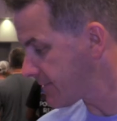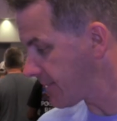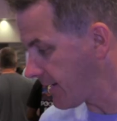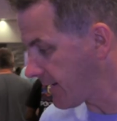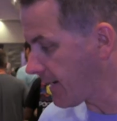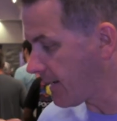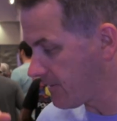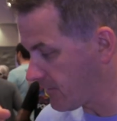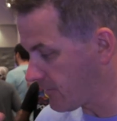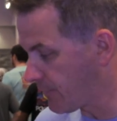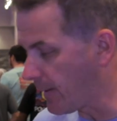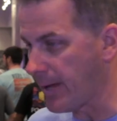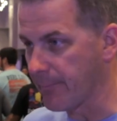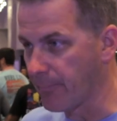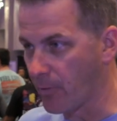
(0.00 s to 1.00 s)
tank, I'd just
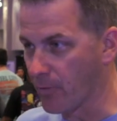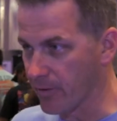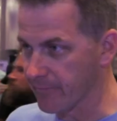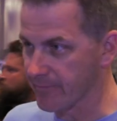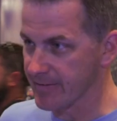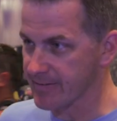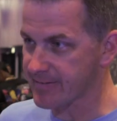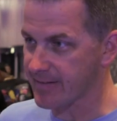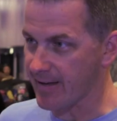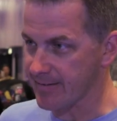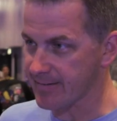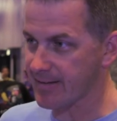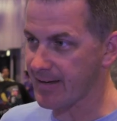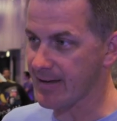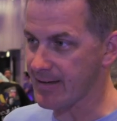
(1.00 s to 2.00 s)
buy more of this
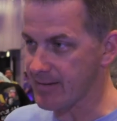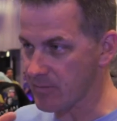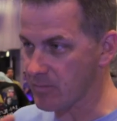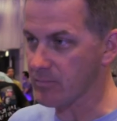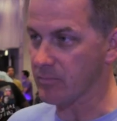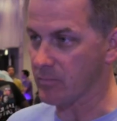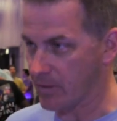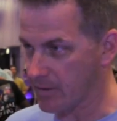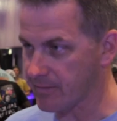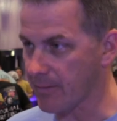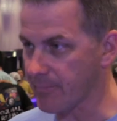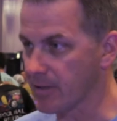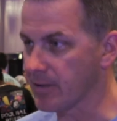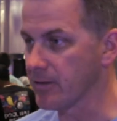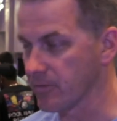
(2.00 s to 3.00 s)
size kit. Because
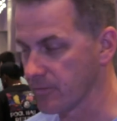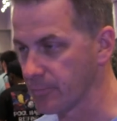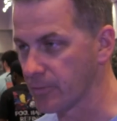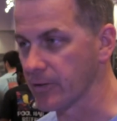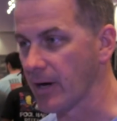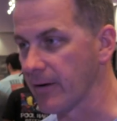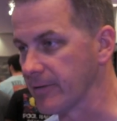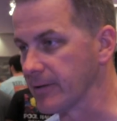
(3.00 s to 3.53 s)
I'm going to use more of it.